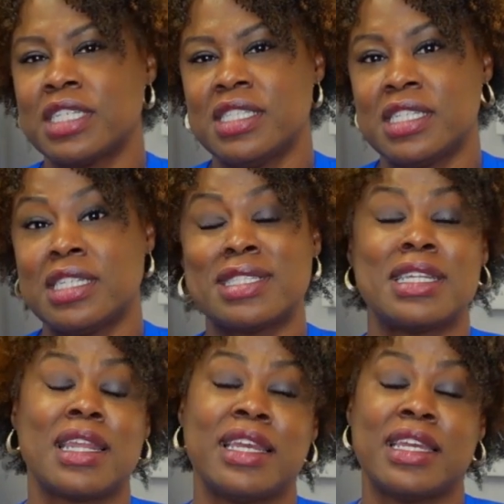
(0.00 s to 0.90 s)

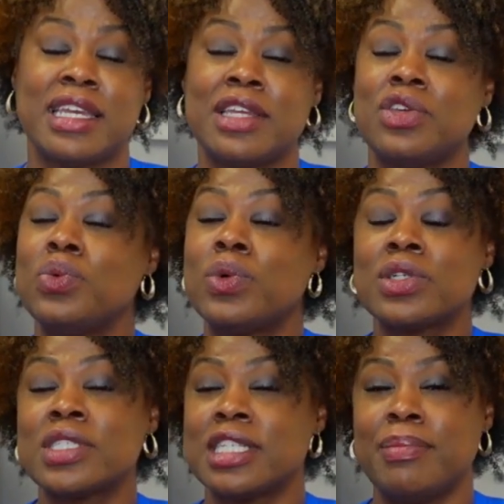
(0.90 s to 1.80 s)
consistently, again, you will
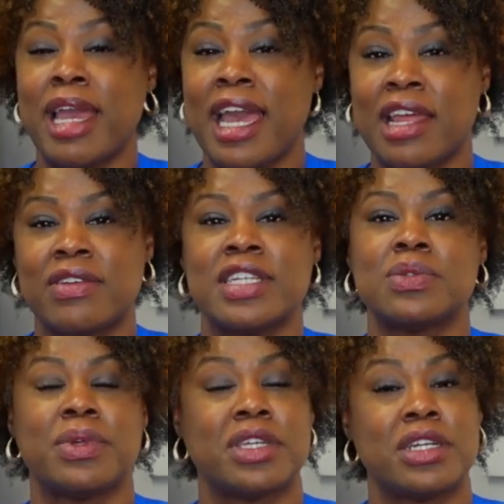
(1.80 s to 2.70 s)
see patterns
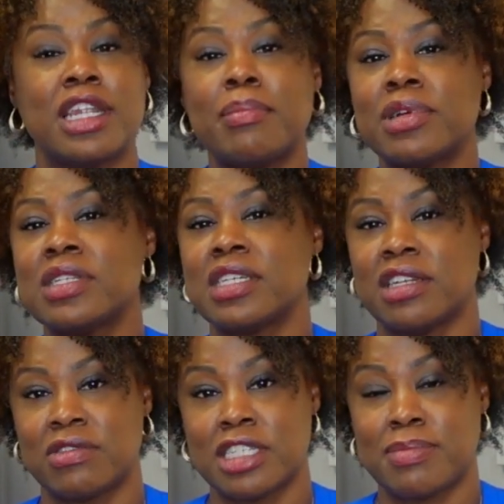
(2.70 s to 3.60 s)
with your numbers and
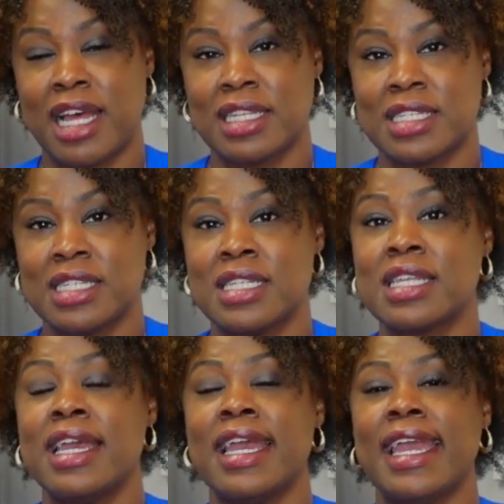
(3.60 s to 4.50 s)
your responses,
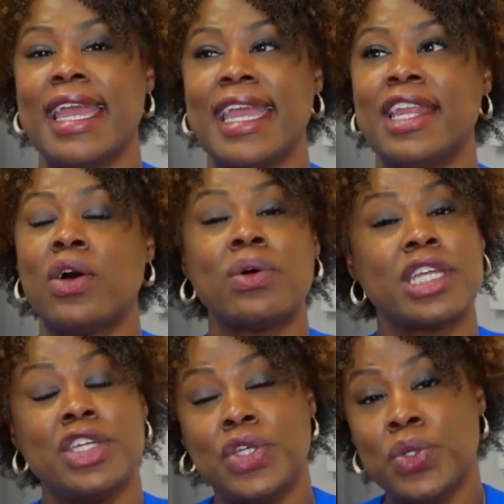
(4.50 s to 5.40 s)
and only
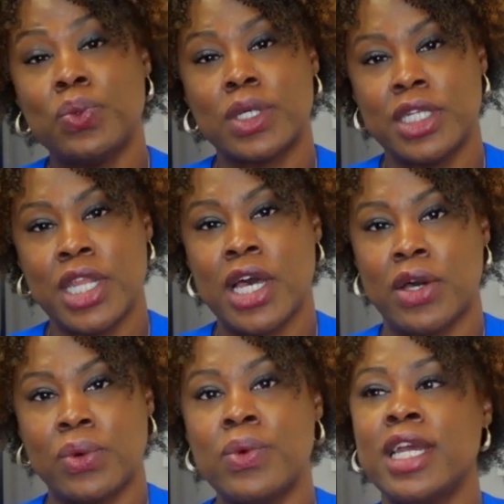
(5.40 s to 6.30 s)
you will
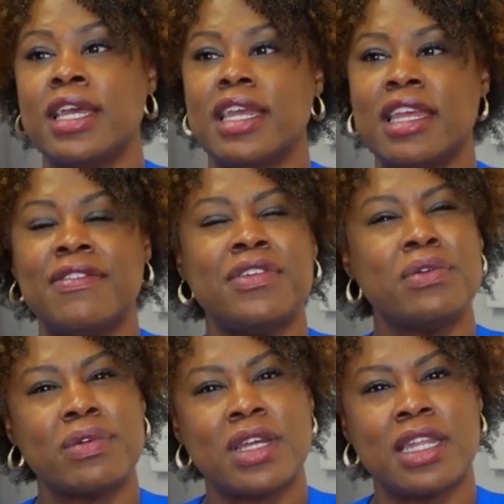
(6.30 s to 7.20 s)
know if you
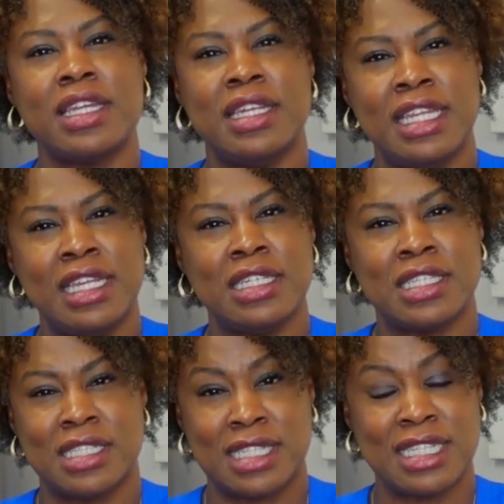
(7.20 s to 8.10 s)
really need
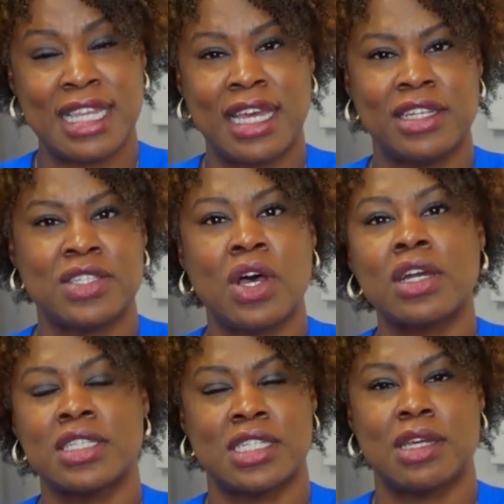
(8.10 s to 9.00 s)
to sit down and
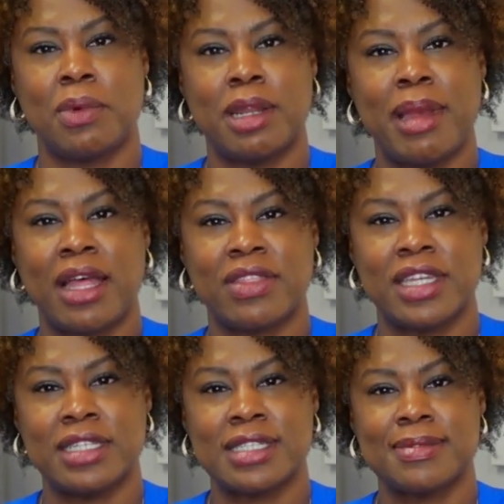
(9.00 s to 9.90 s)
talk to someone about
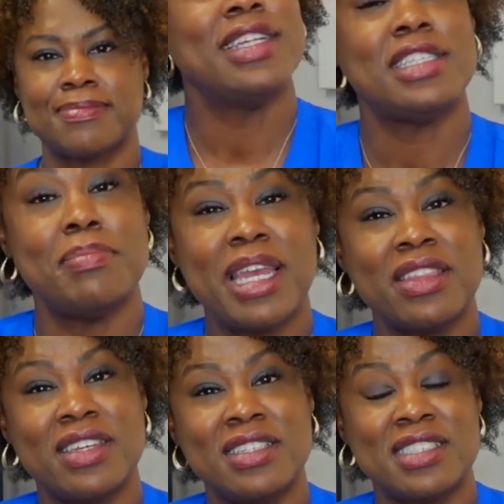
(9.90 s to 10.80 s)
this. And to
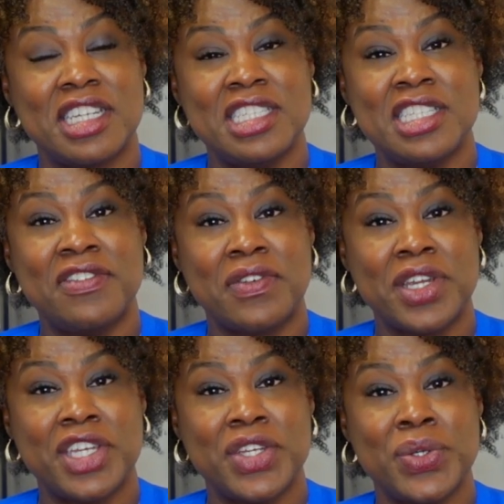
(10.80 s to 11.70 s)
make things easy for
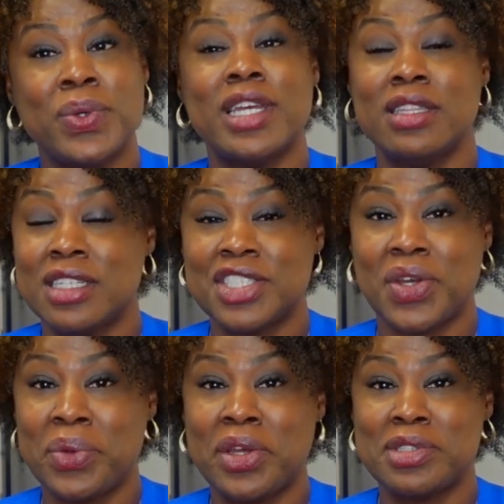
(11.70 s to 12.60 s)
you, in the
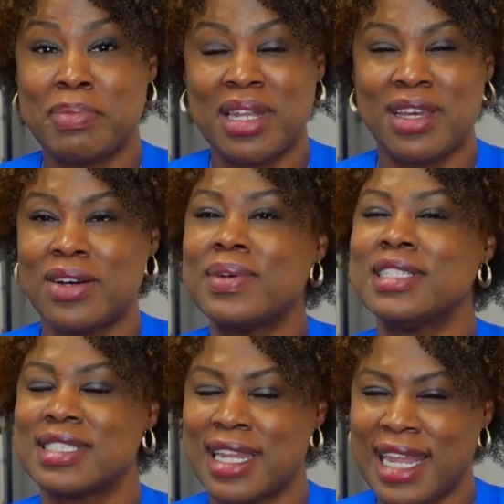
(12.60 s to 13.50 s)
show notes below
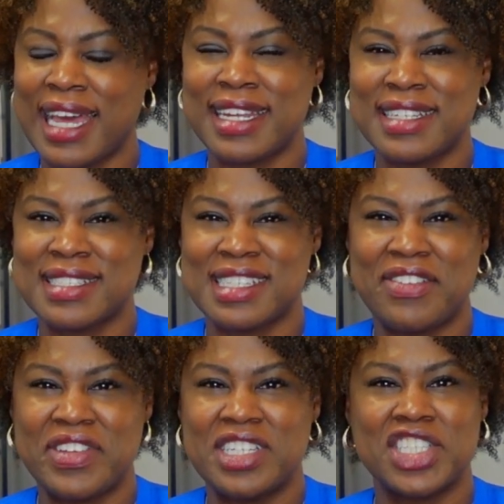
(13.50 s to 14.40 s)
is a lot of good
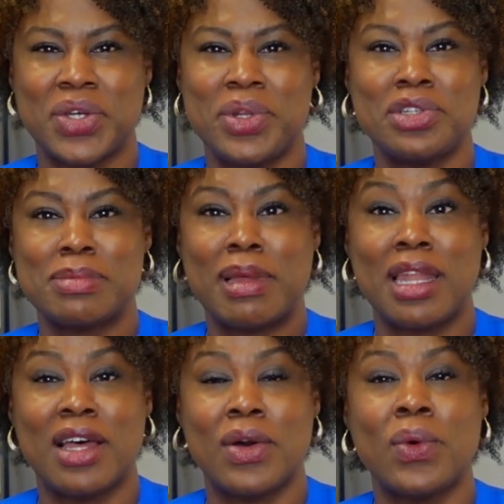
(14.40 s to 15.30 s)
stuff in the show notes
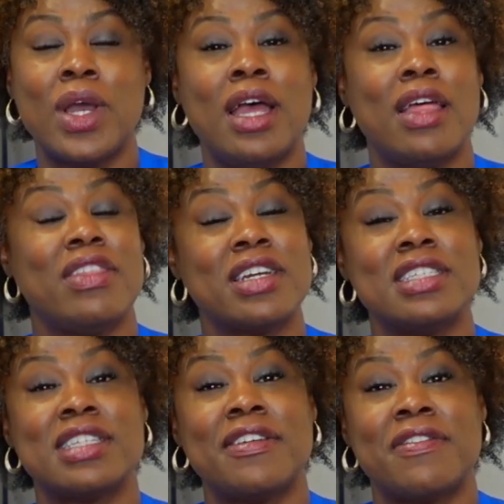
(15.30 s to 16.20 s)
below. There
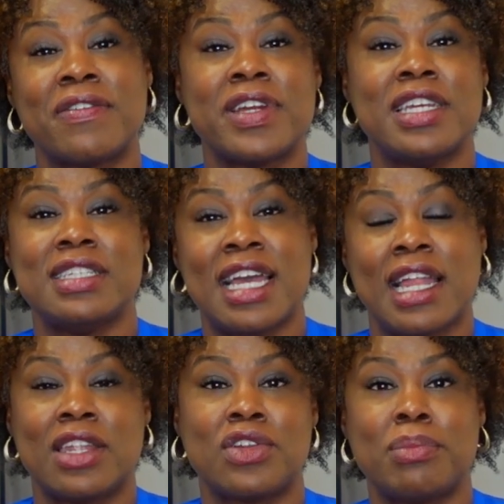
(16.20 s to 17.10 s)
is a free
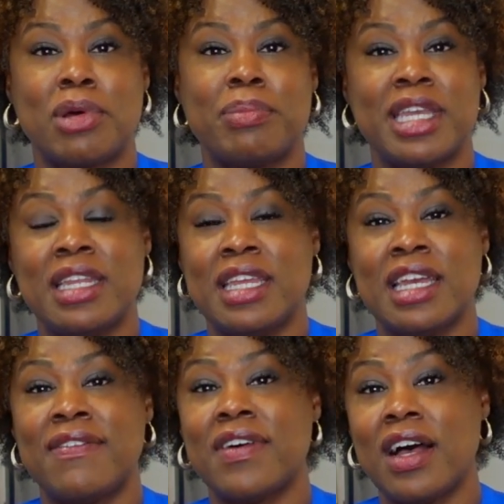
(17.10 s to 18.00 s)
downloadable
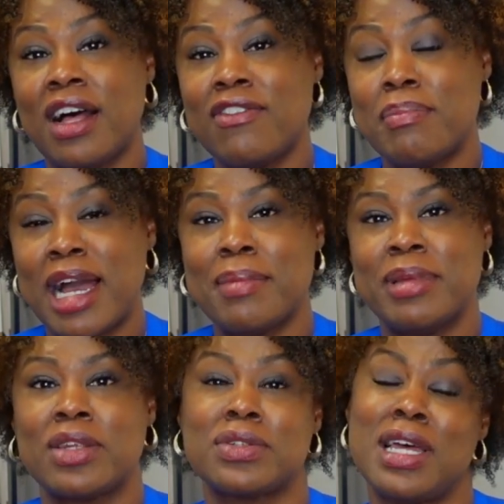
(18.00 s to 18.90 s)
PDF of my
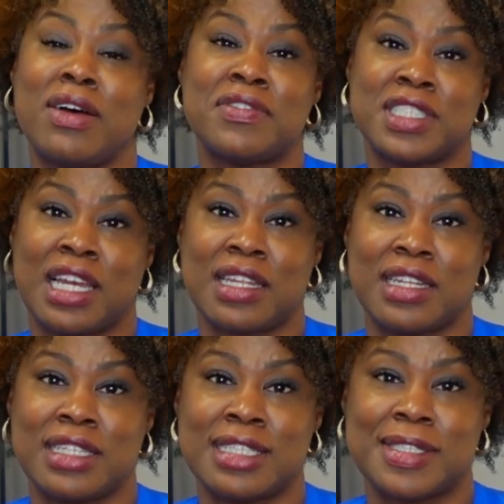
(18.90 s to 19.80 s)
mental health
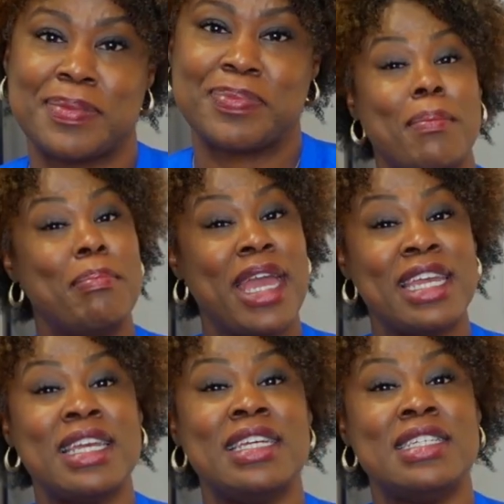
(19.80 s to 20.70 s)
checklist.
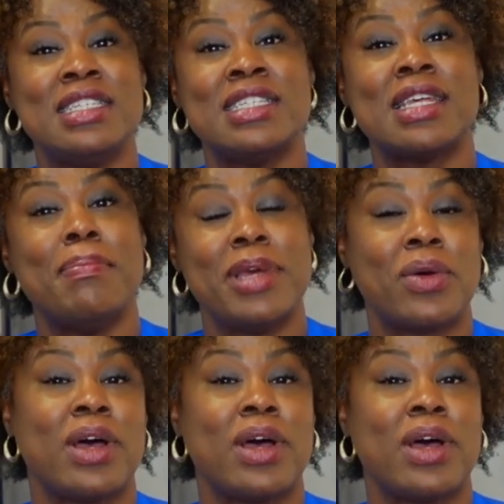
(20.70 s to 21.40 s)
May is Mental